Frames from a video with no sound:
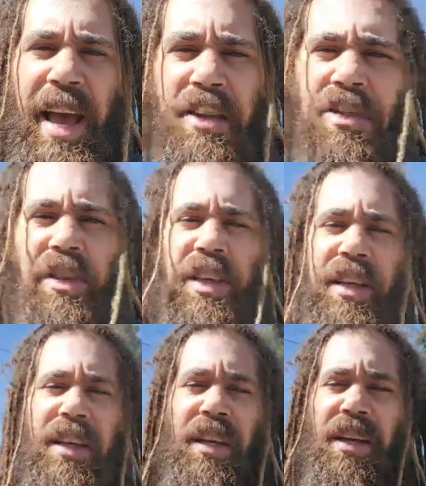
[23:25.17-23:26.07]

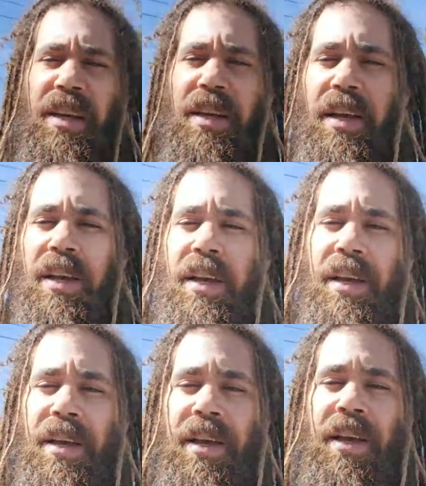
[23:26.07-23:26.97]
actually...
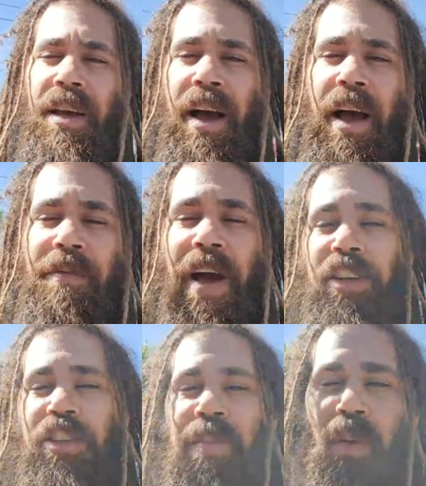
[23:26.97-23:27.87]
I've
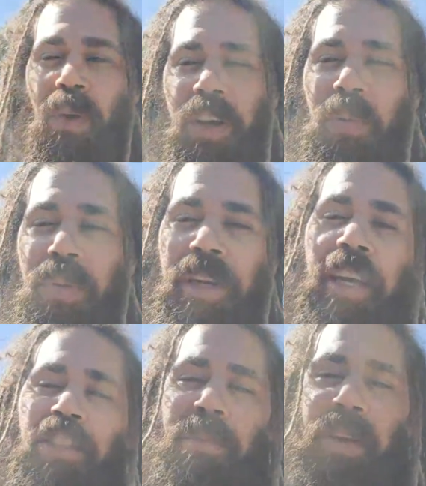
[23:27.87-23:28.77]
actually been working with an
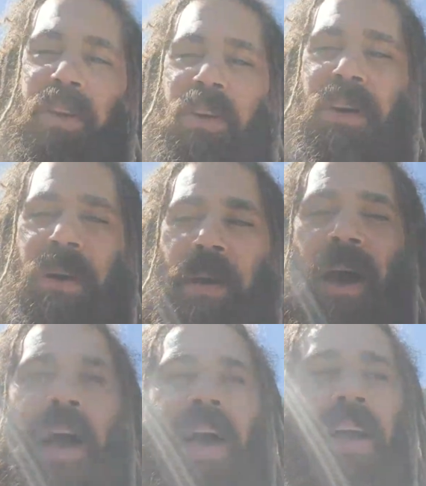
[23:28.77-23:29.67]
engine builder,
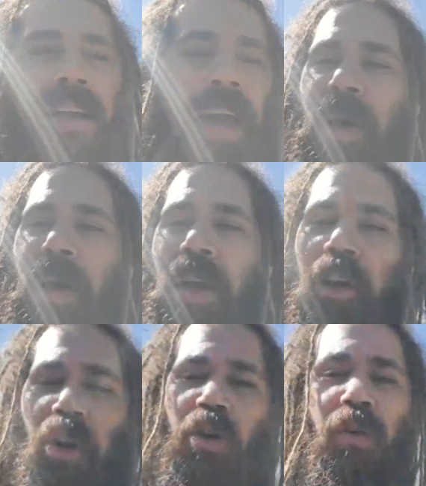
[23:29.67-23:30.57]
a guy named
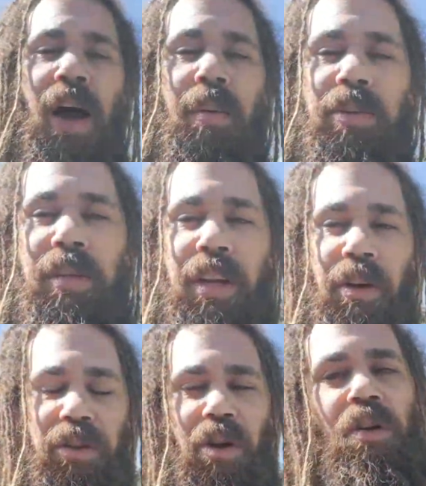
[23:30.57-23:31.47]
Kurt Robertson. He
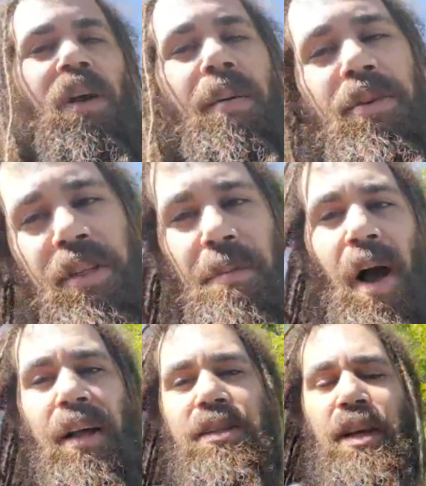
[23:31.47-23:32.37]
owns Kurt Robertson
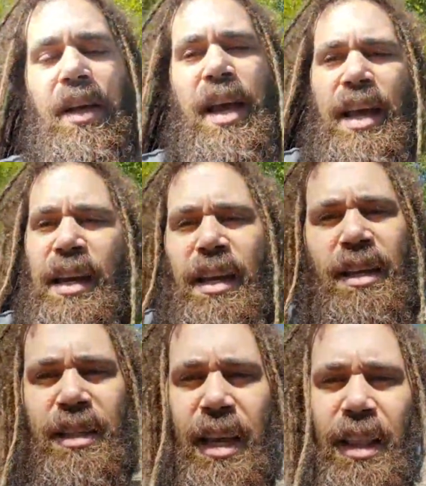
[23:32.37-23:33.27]
Mazda, and he
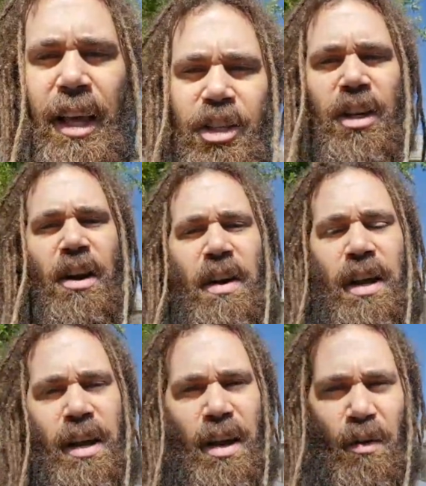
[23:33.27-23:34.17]
is a
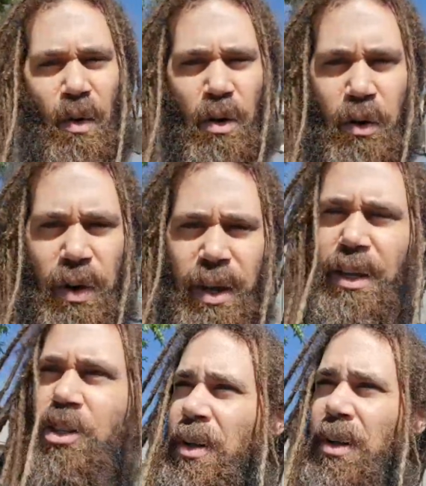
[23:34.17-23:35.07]
legendary rotary
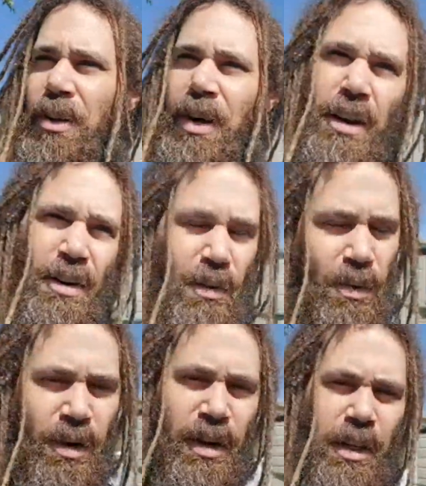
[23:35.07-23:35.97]
engine builder here in
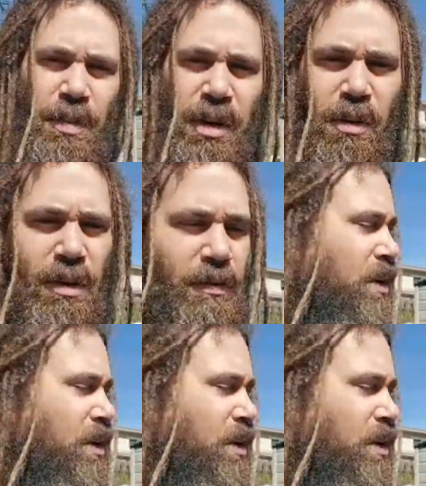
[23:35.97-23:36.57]
Oregon. He's been doing it for a